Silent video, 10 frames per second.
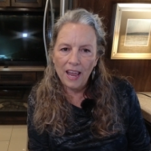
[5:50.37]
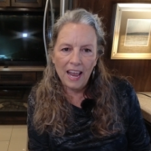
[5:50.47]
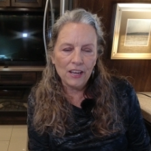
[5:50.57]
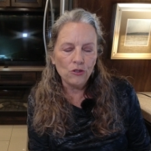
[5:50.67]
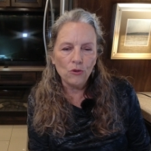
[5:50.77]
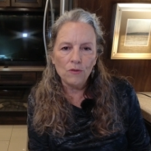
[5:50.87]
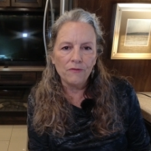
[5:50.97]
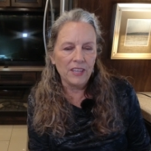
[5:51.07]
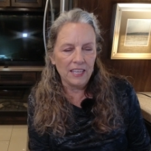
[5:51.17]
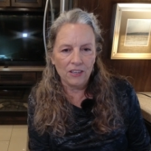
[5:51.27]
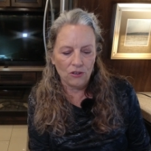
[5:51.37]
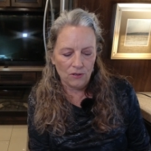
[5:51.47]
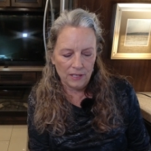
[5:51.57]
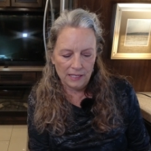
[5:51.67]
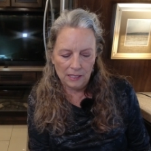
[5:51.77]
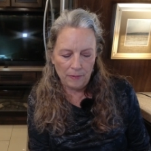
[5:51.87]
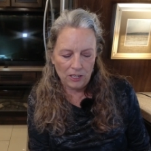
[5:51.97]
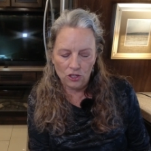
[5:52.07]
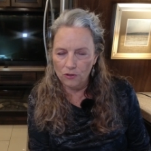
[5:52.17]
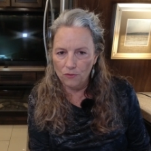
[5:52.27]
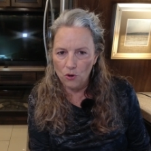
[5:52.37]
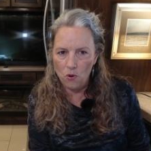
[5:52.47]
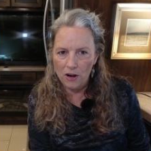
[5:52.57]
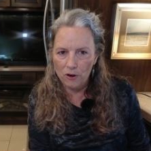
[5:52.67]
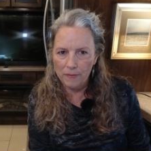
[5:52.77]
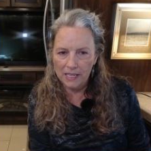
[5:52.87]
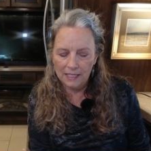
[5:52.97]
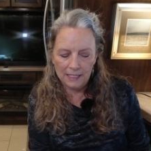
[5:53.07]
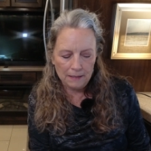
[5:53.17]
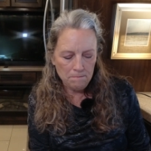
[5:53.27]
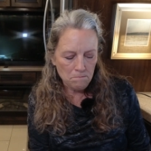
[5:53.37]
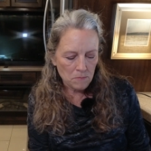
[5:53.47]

annual vehicle inspection requirements,